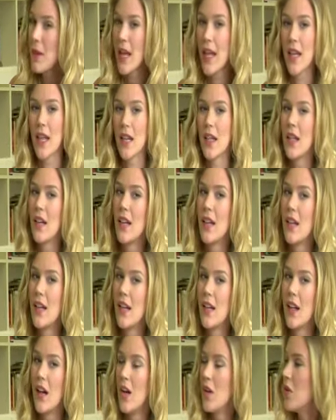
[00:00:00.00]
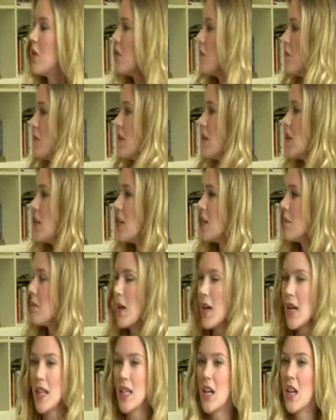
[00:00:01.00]
like, oh
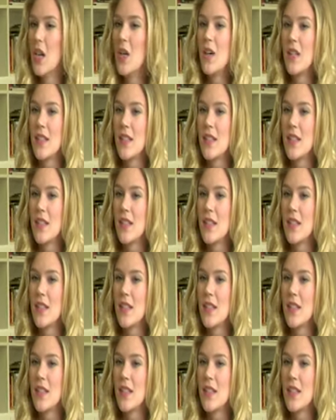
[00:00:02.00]
my God.